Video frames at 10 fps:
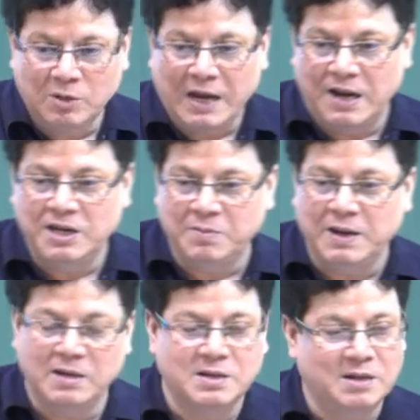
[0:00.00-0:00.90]

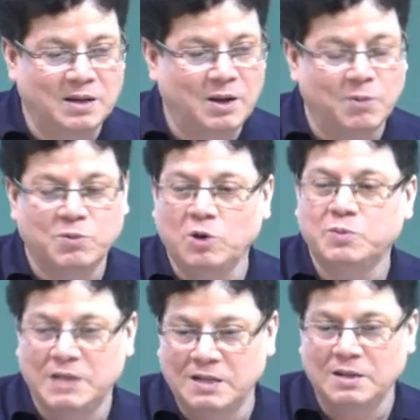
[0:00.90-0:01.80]
arrangement of
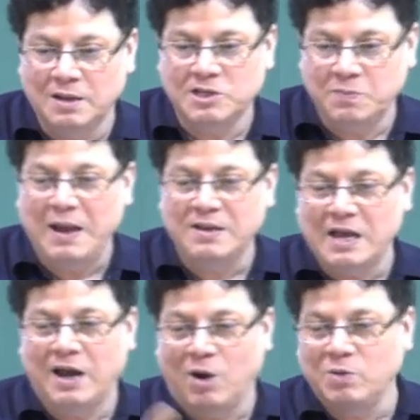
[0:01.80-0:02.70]
groups in space
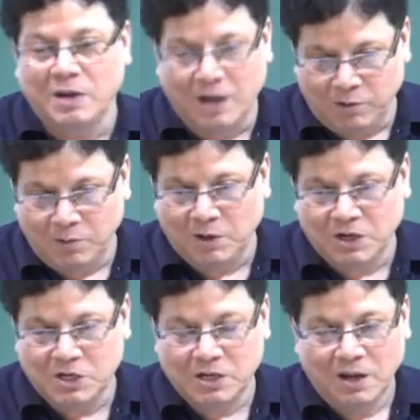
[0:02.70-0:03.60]
around a double
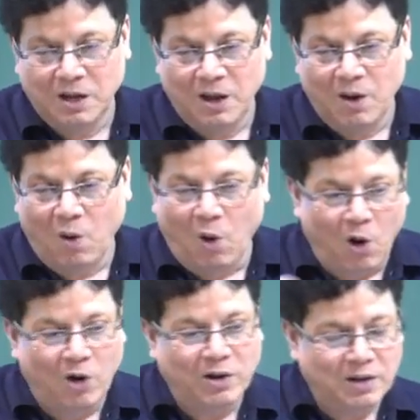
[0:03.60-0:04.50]
bond
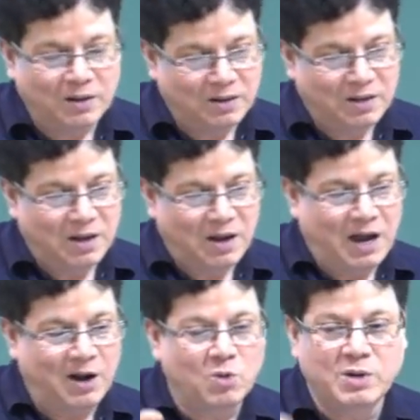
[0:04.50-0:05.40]
or
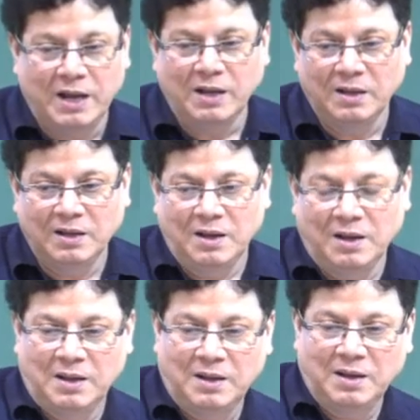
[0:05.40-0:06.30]
around a
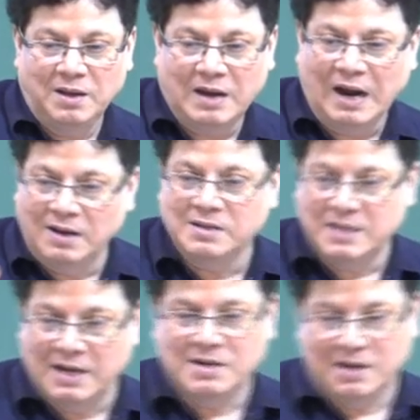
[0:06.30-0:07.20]
chiral
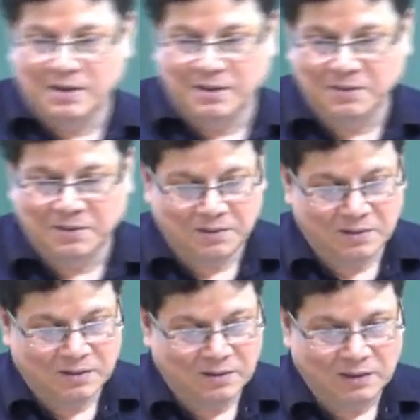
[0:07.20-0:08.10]
center,
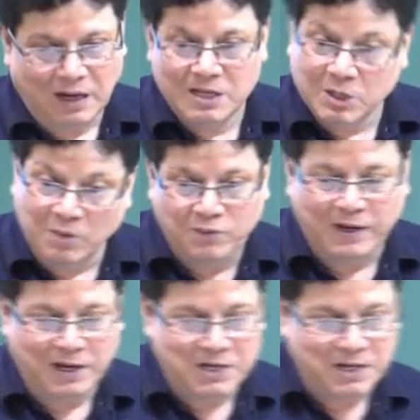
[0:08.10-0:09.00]
that is
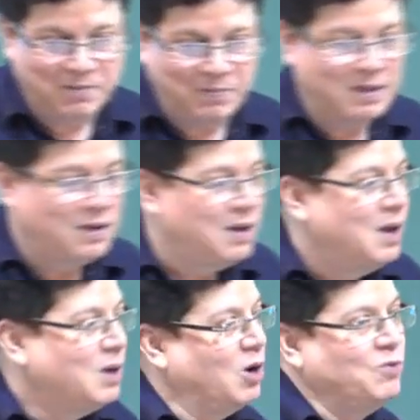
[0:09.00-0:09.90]
configuration.
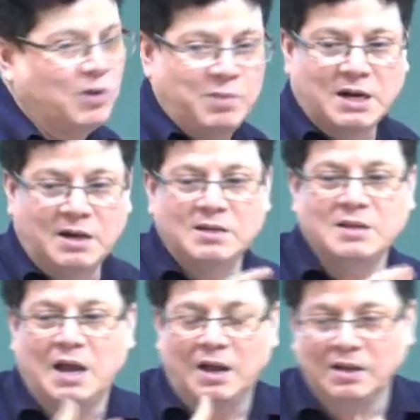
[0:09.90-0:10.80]
Conformation is
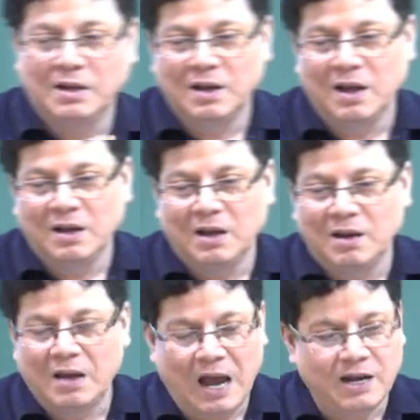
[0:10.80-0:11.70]
the
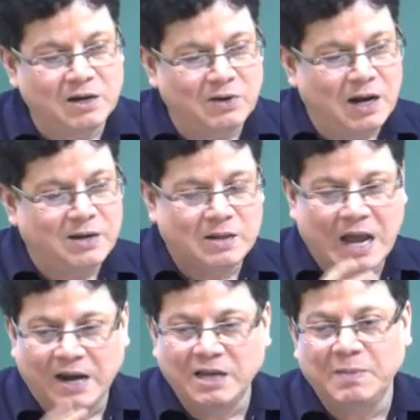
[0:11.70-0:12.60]

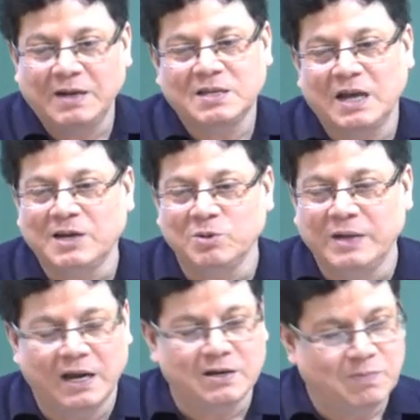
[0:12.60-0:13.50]
arrangements that you
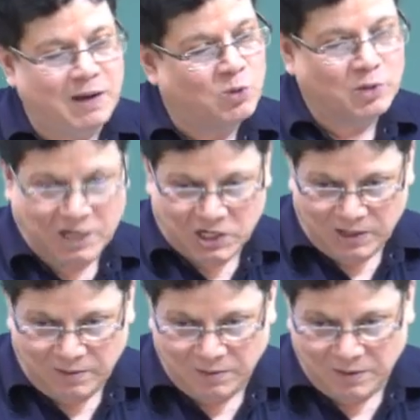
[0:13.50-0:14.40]
get by rotation.
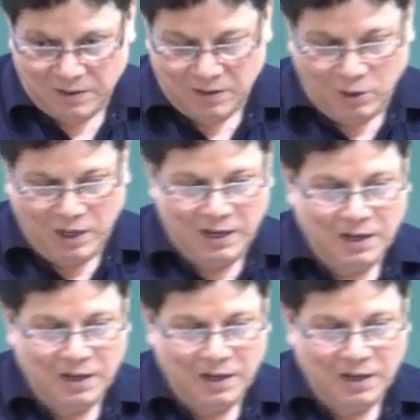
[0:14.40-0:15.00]
Okay.